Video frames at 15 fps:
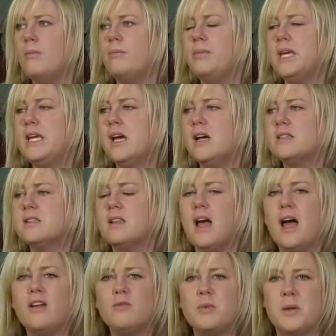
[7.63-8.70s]
Because a
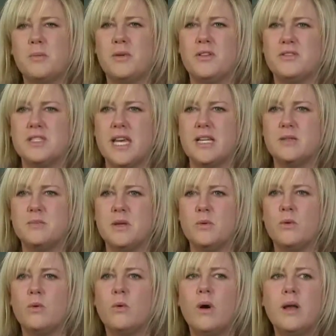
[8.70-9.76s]
lot of people have said to me,
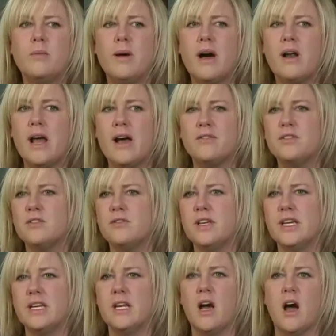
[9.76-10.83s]
well, what about after
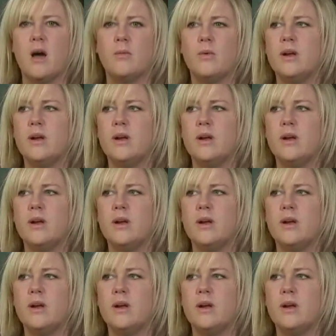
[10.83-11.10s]
Vietnam?